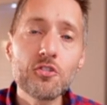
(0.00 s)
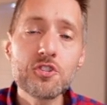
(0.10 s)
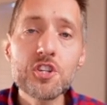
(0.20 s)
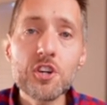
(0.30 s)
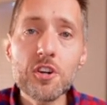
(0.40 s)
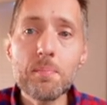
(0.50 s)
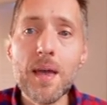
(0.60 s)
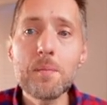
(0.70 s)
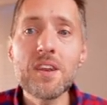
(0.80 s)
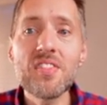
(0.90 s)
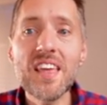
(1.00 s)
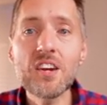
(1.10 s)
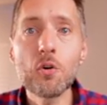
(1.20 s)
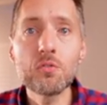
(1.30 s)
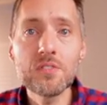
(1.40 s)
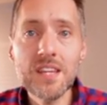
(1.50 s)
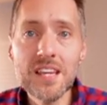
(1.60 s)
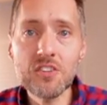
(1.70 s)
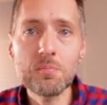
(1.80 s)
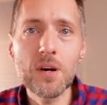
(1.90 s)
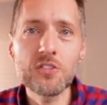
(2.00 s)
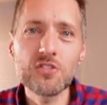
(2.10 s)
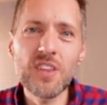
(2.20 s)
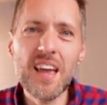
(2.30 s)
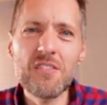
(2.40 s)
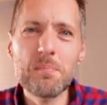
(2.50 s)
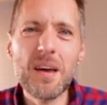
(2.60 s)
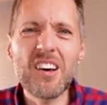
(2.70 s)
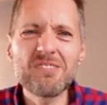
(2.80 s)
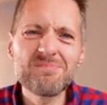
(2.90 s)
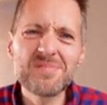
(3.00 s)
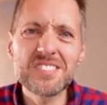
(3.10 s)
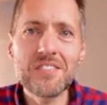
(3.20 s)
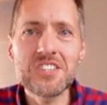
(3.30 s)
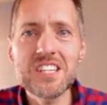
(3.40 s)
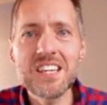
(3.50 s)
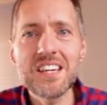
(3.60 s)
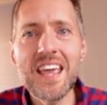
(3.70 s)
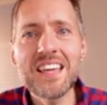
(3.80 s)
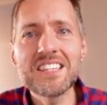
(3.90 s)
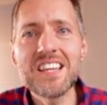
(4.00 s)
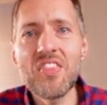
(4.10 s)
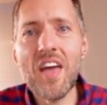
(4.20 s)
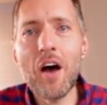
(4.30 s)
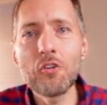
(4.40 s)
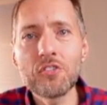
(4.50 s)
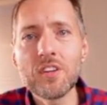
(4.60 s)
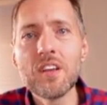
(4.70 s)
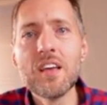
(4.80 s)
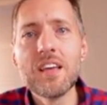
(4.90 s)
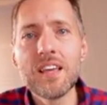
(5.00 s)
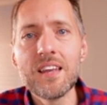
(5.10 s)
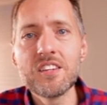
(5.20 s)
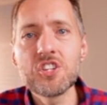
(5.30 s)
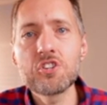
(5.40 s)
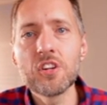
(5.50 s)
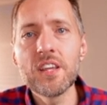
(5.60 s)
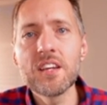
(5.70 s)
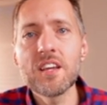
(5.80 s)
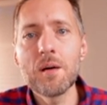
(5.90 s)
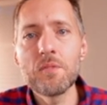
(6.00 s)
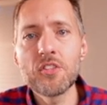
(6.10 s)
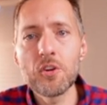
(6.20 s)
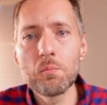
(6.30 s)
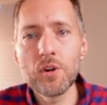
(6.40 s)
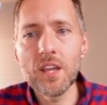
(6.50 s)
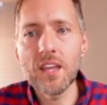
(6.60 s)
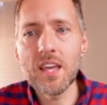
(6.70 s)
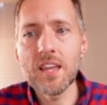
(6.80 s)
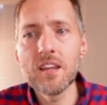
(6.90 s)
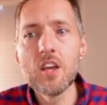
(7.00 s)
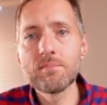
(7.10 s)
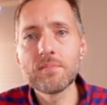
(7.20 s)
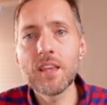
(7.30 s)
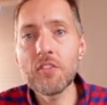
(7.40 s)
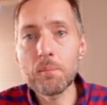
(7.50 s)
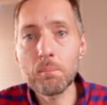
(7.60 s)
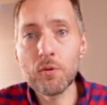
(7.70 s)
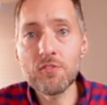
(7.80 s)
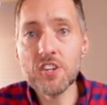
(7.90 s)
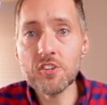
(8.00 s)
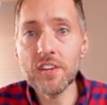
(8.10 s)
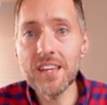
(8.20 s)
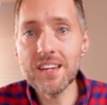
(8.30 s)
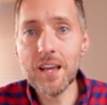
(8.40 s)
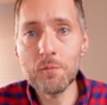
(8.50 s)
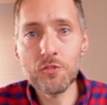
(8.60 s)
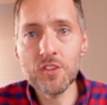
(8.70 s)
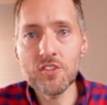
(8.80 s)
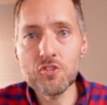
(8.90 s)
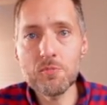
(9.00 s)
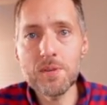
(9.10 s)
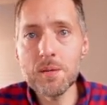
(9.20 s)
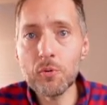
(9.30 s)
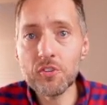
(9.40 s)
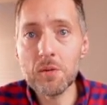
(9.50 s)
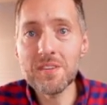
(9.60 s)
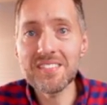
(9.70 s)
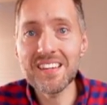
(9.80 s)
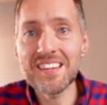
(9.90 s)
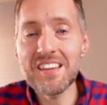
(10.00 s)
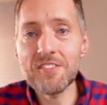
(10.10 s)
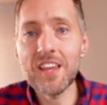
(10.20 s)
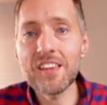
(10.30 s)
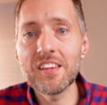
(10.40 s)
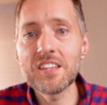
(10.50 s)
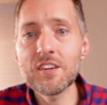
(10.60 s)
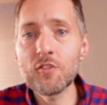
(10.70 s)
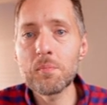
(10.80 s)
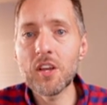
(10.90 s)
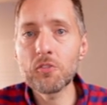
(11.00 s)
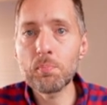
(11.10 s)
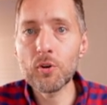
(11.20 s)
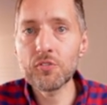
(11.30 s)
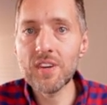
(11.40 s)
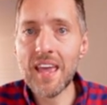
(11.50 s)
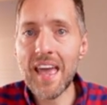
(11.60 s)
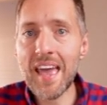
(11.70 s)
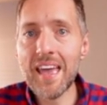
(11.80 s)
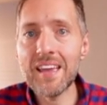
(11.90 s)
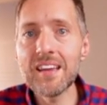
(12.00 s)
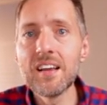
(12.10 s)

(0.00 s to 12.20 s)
Security payment, they don't need as much, so they have about $17,000, $18,000 in additional income that they're bringing in. Now, the provisional income for these two people is going to be significantly different because person A